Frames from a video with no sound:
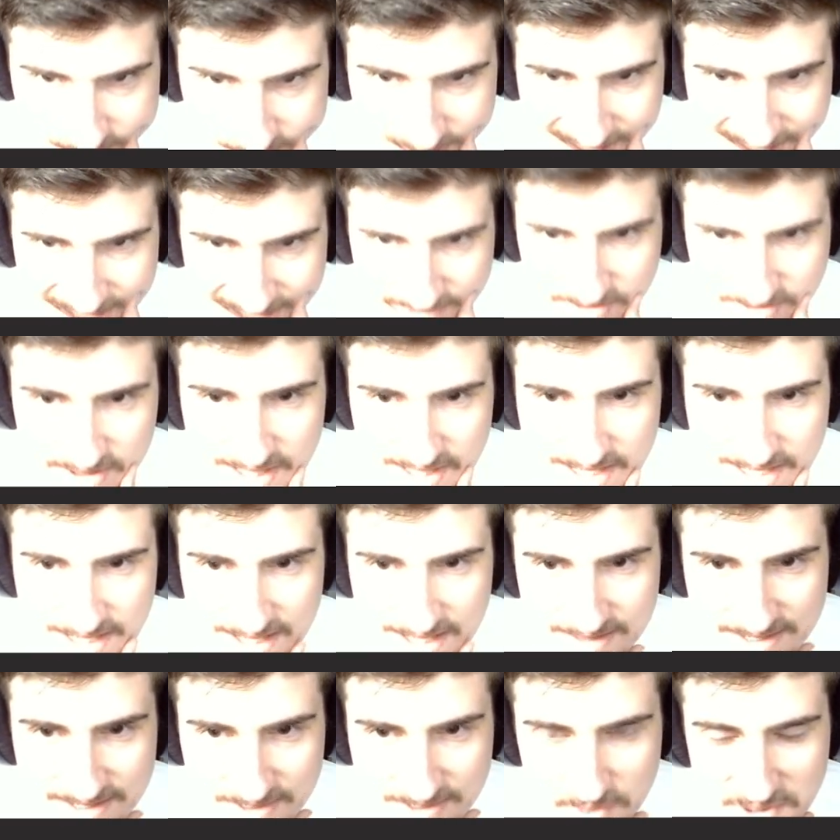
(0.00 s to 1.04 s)
I feel like
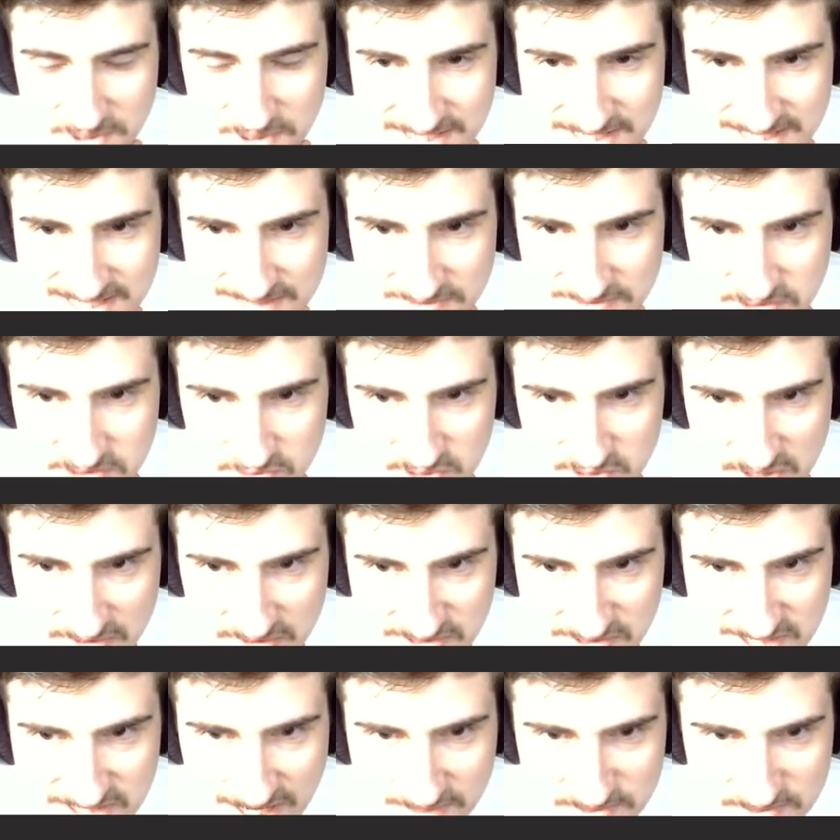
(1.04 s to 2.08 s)
what's the difference between all these
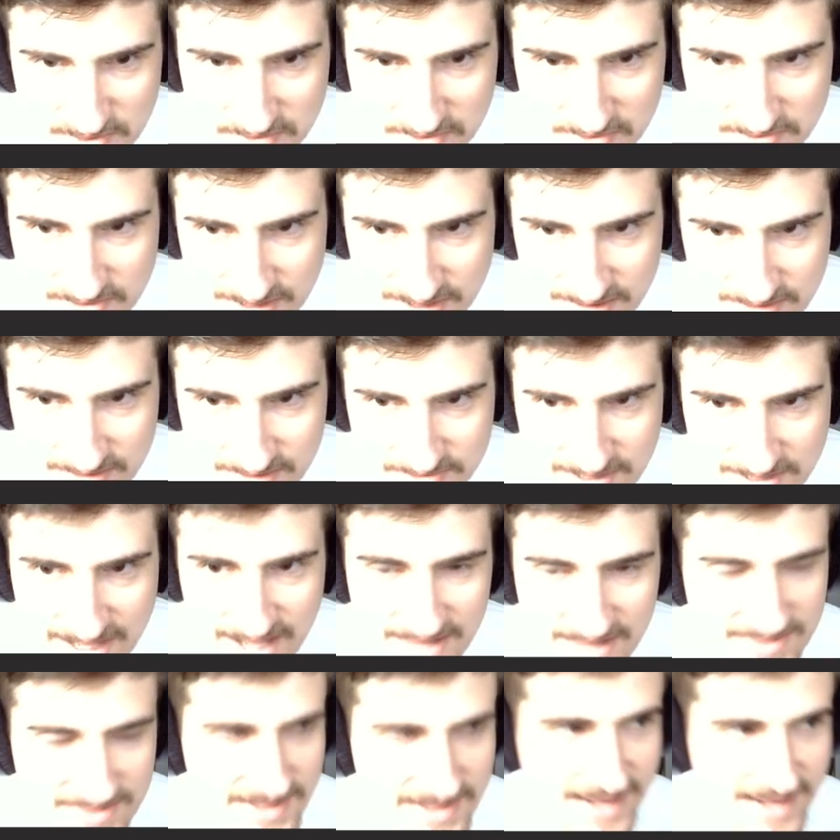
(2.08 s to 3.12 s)
types of
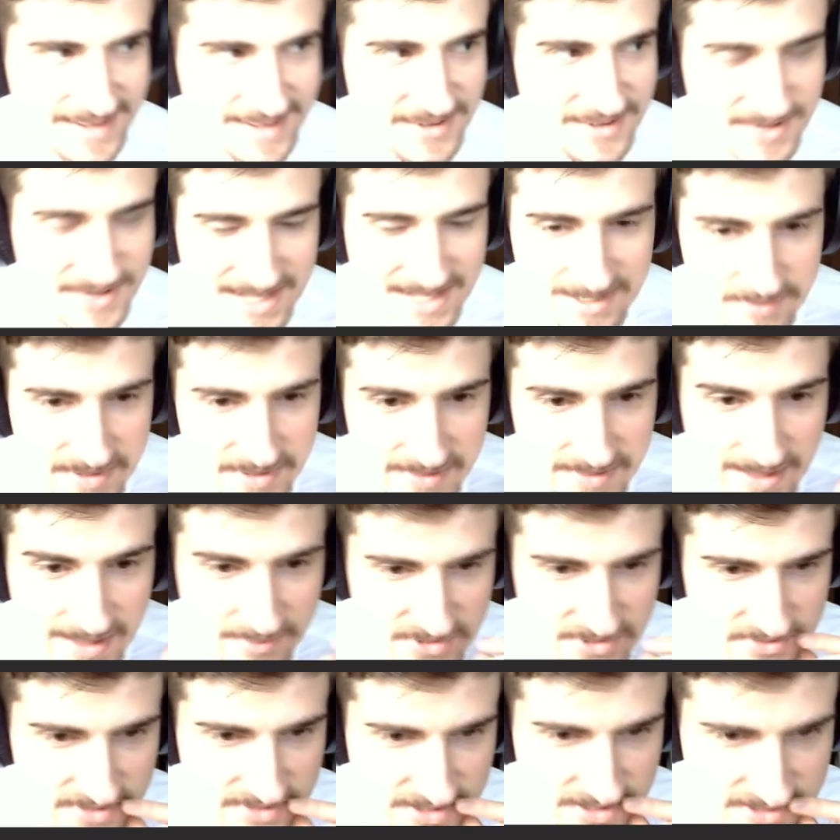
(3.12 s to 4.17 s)
Catholic? Like there can't be that
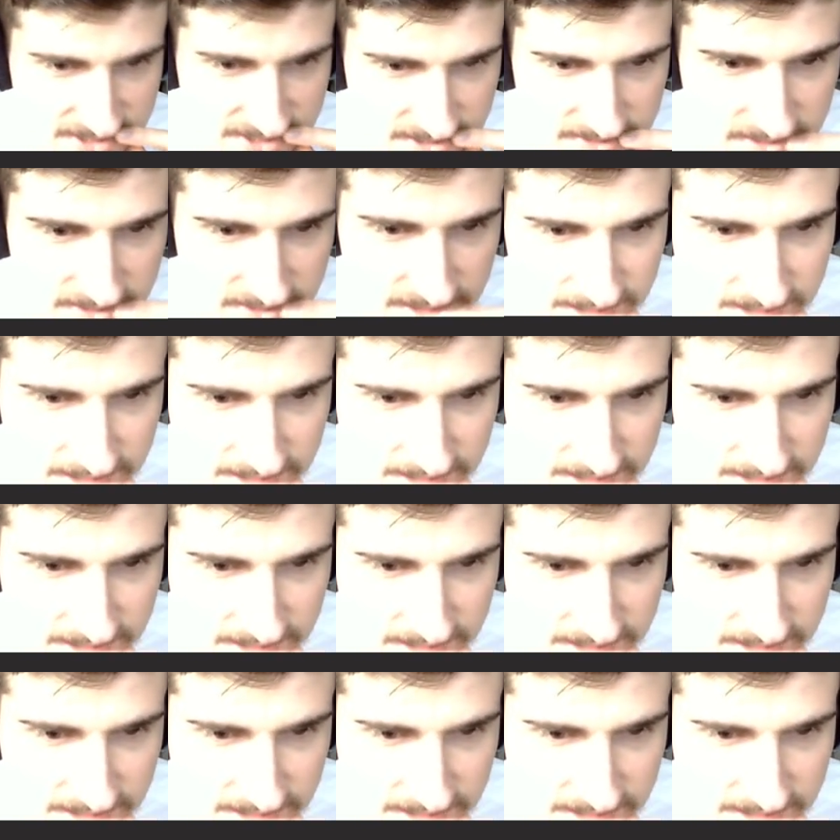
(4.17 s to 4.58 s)
much of it. So